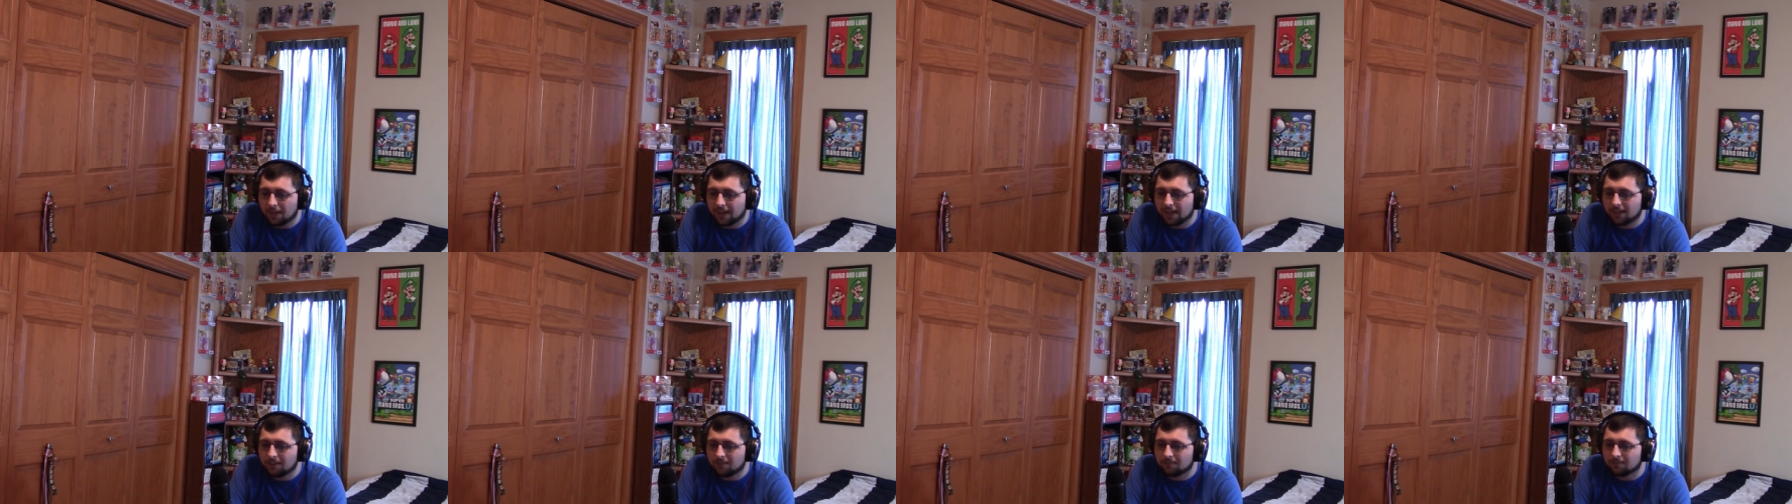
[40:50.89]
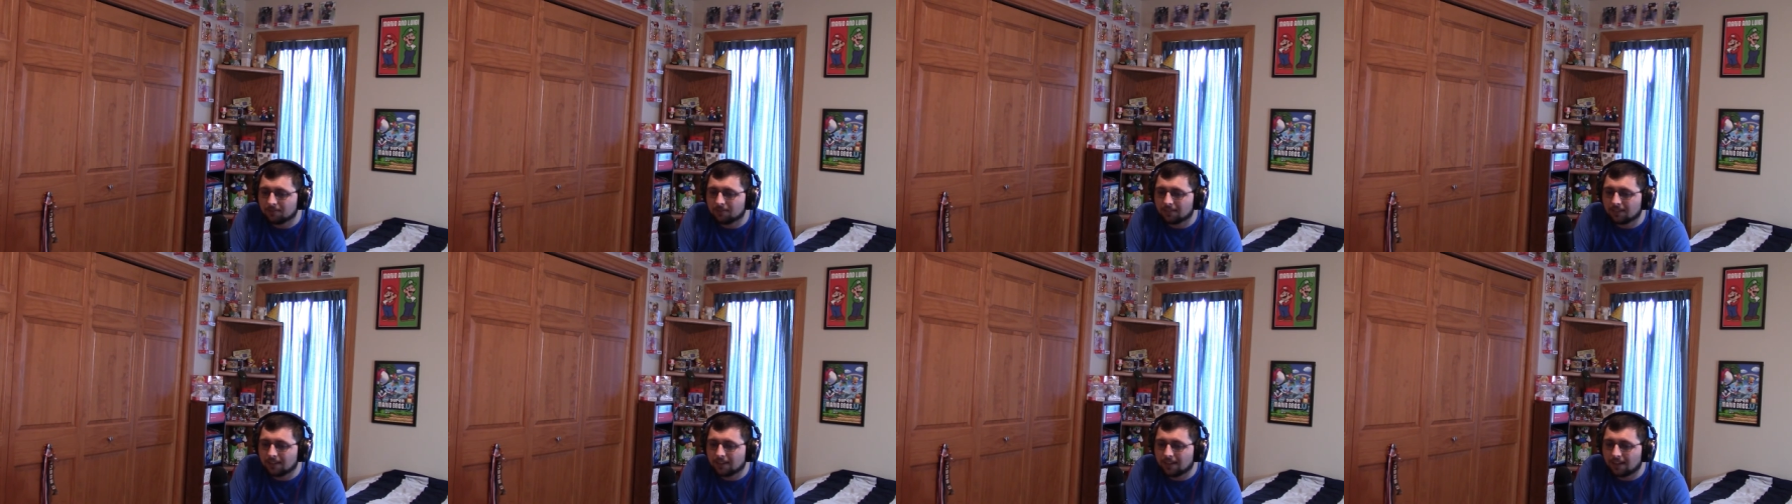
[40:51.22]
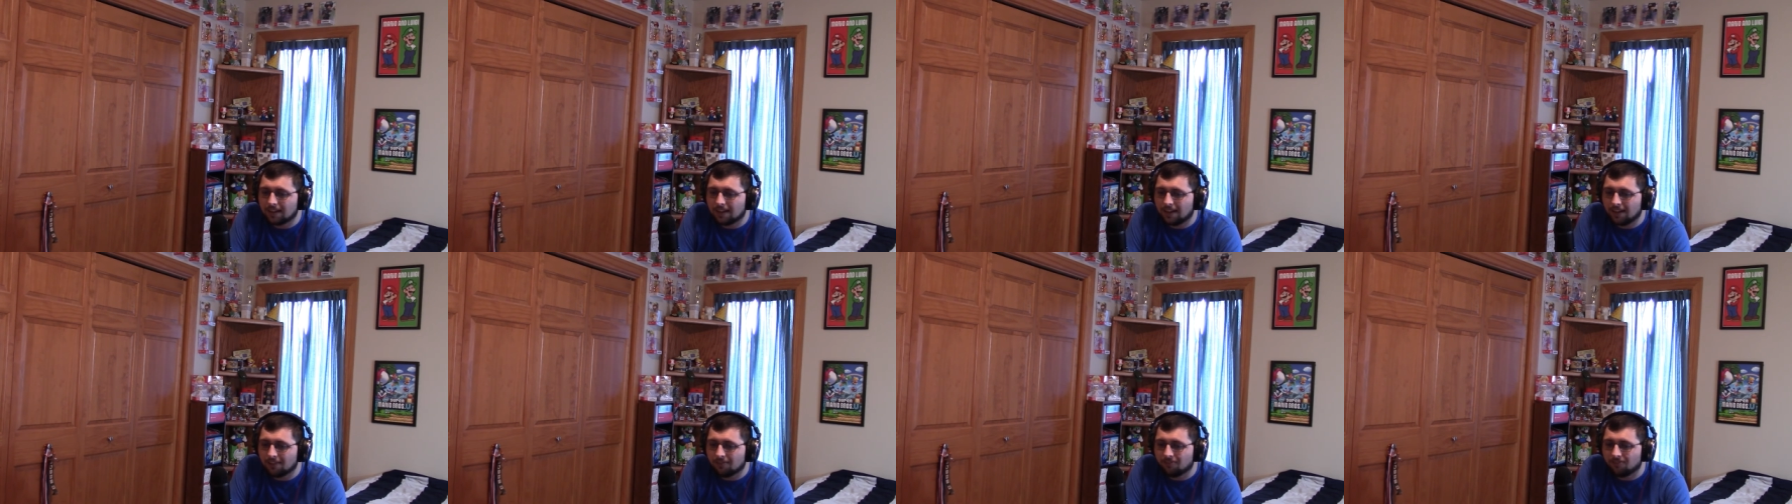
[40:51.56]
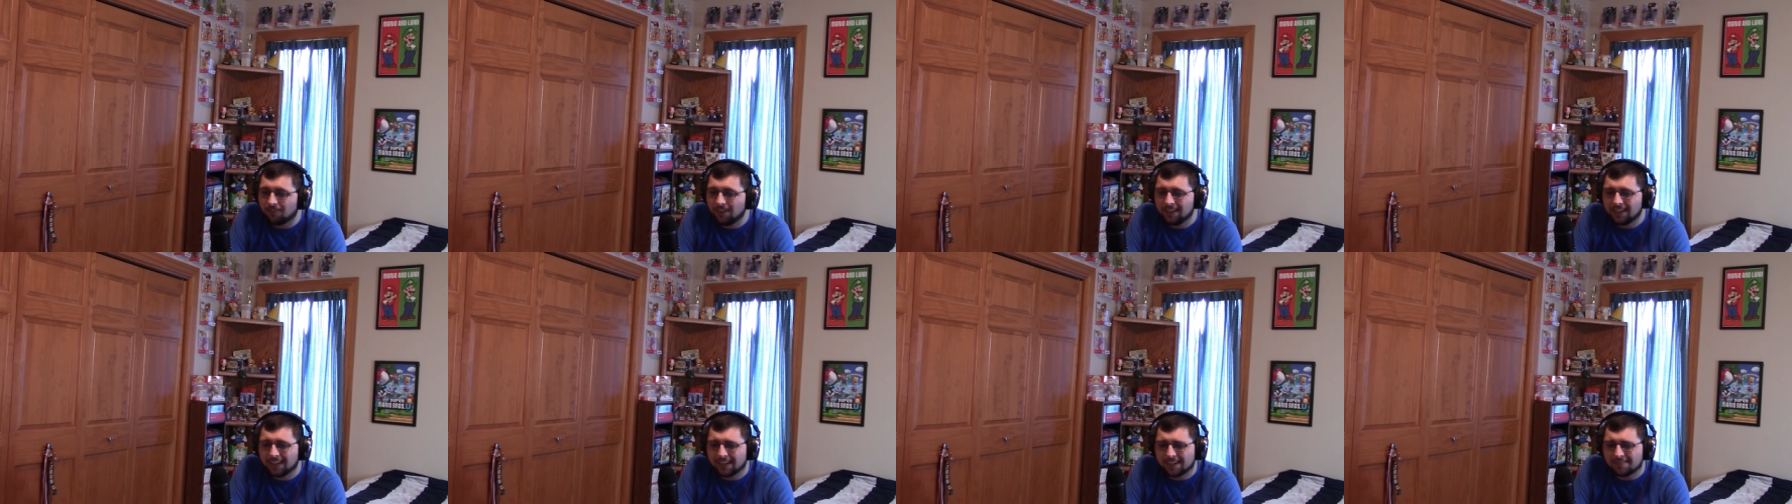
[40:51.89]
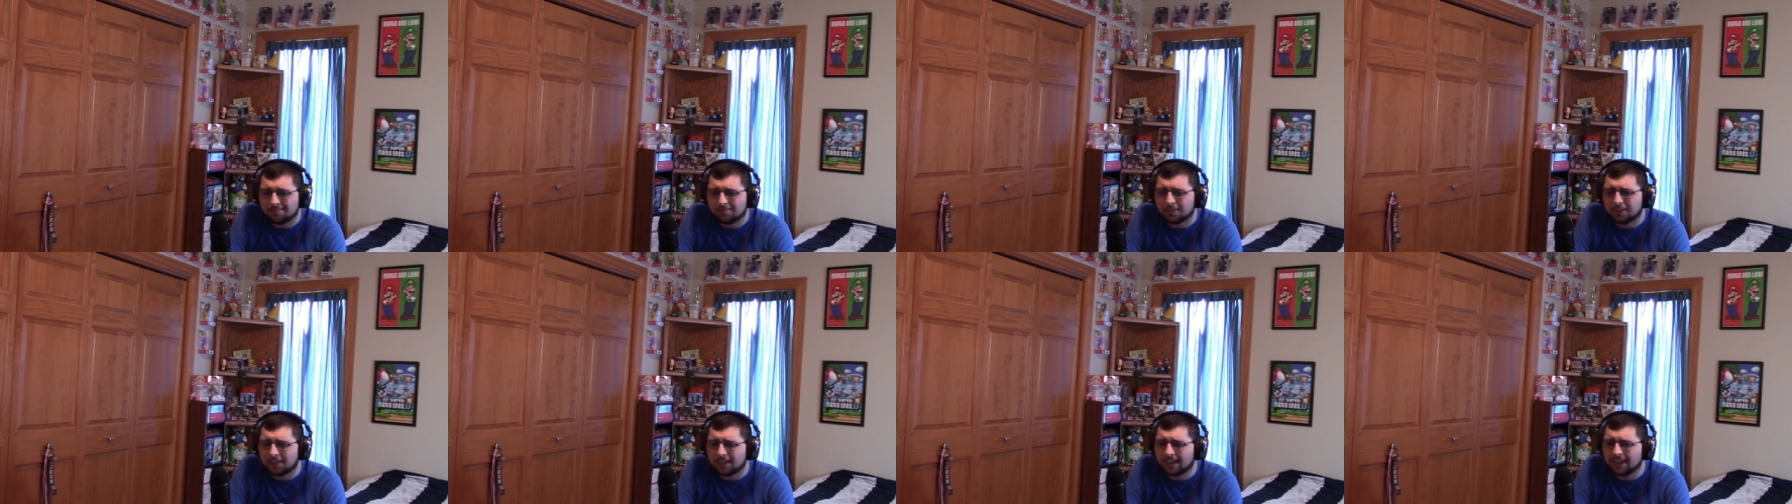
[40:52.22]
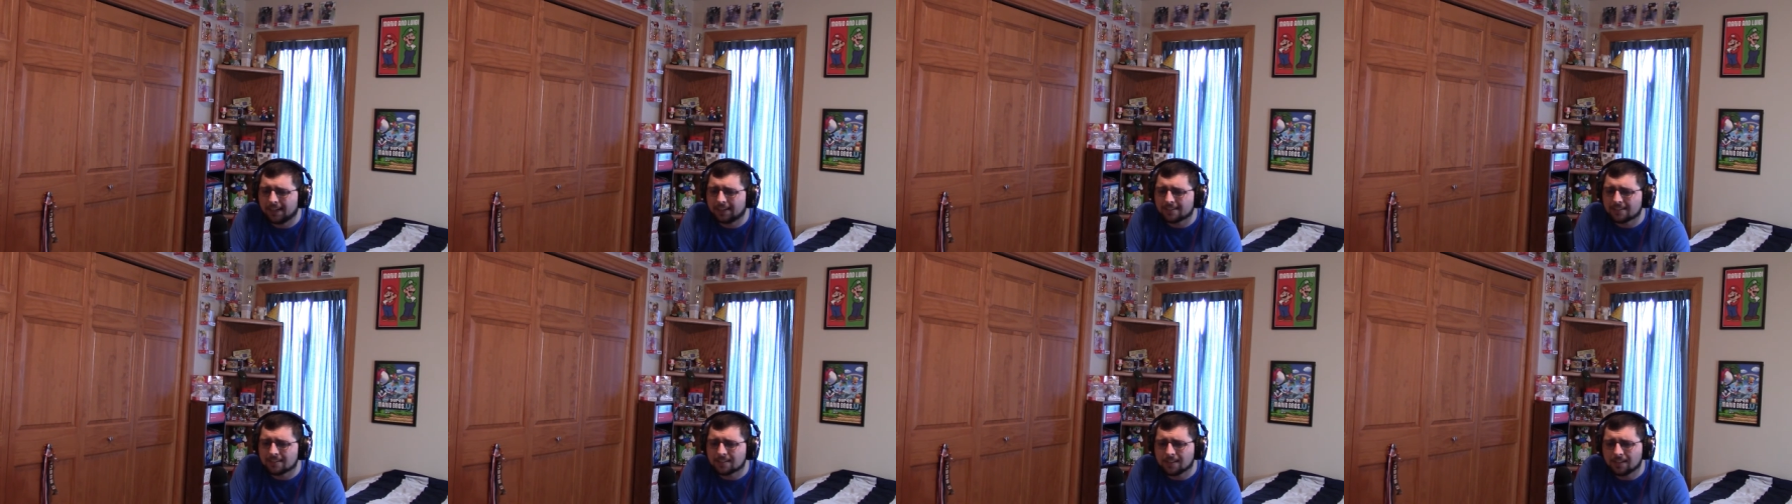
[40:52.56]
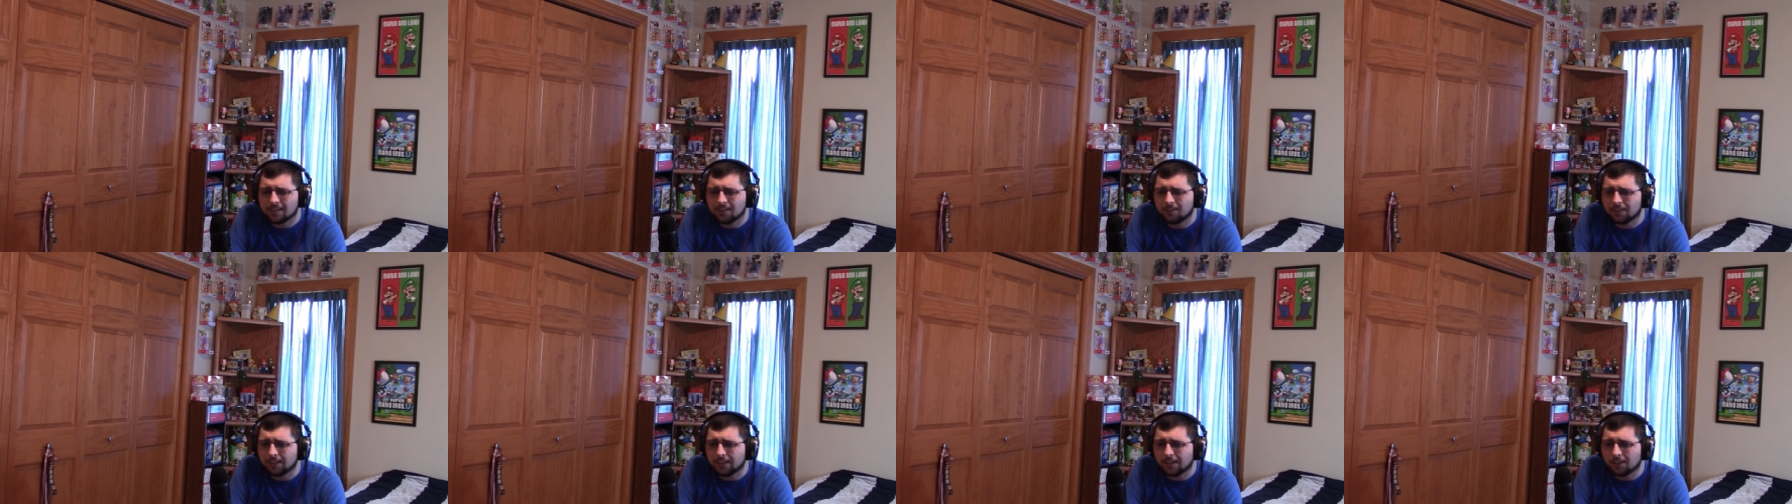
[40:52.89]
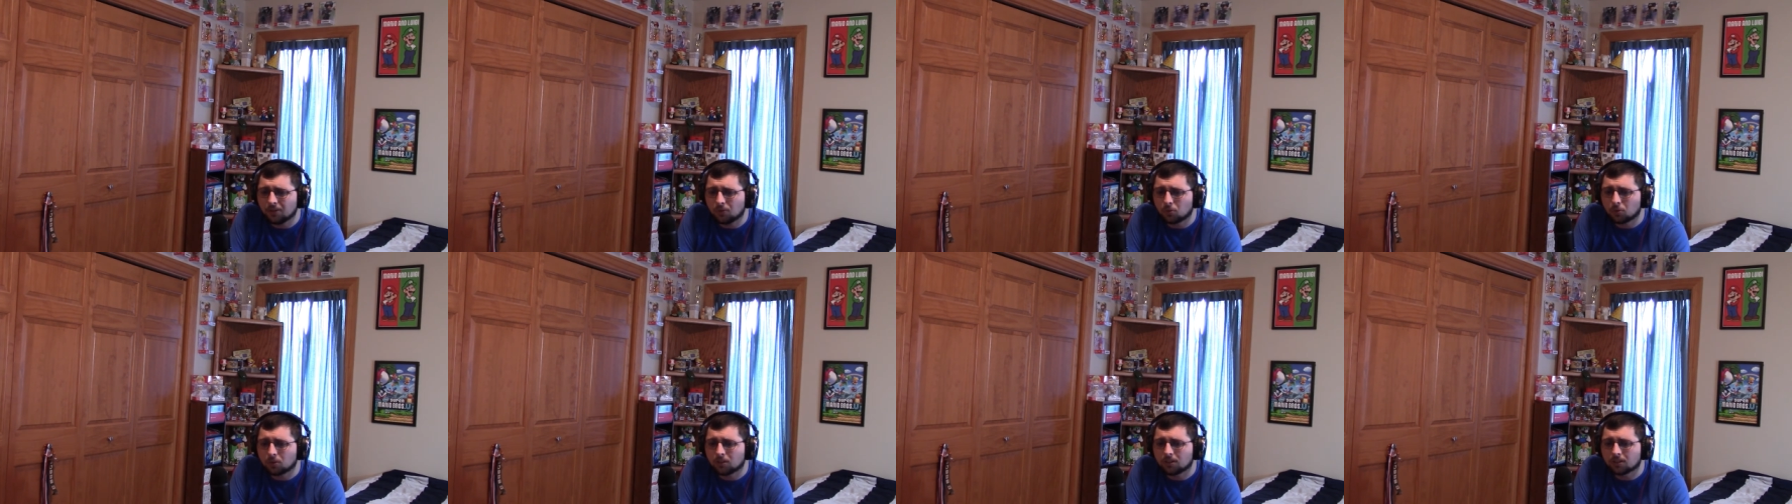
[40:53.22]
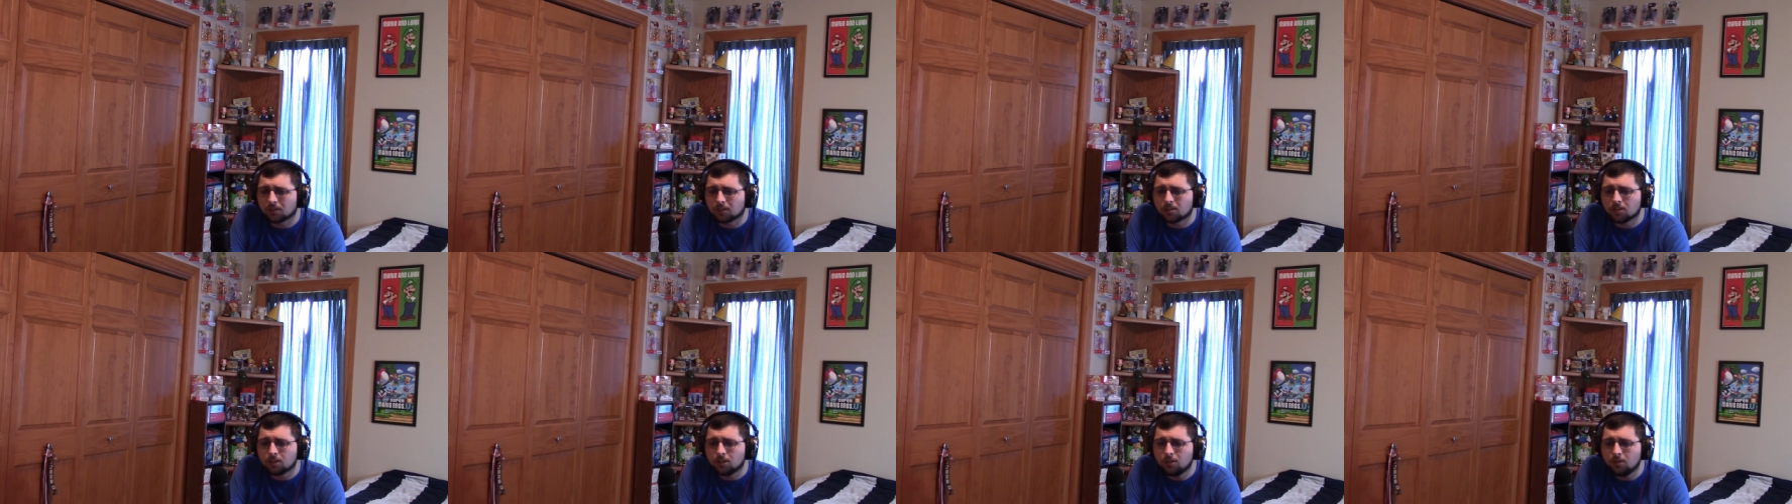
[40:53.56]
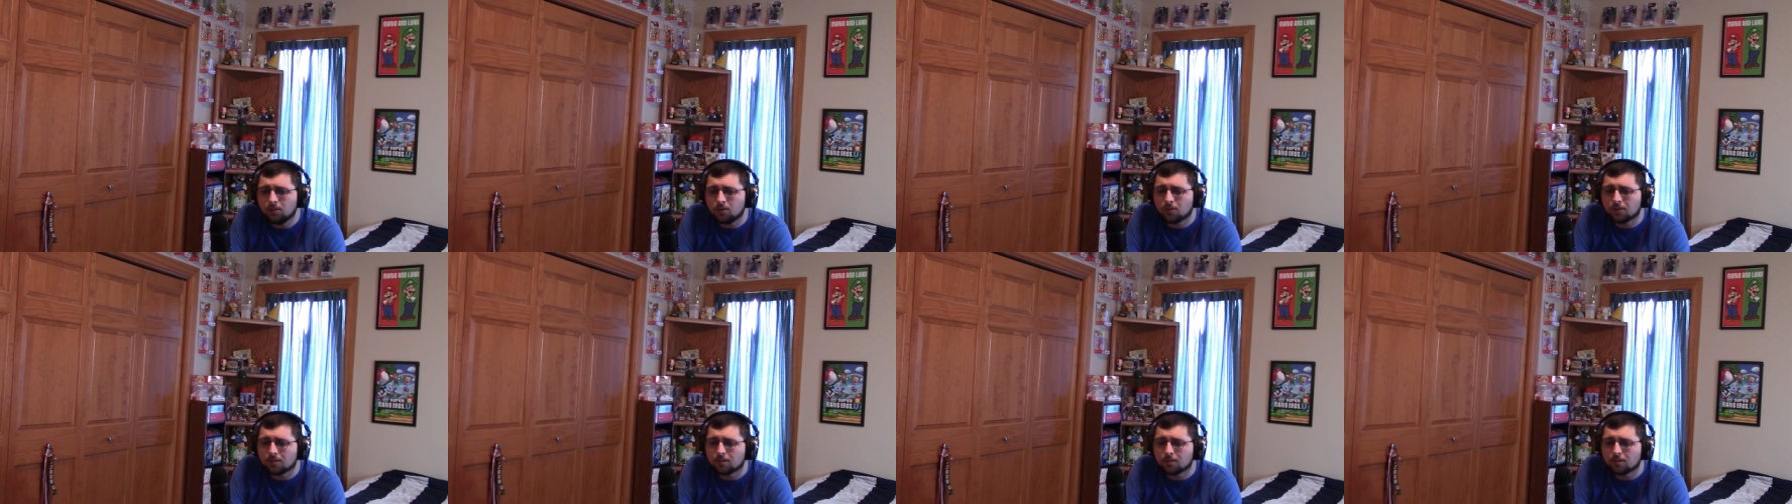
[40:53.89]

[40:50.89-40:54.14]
I feel like I'm honestly only in World 2.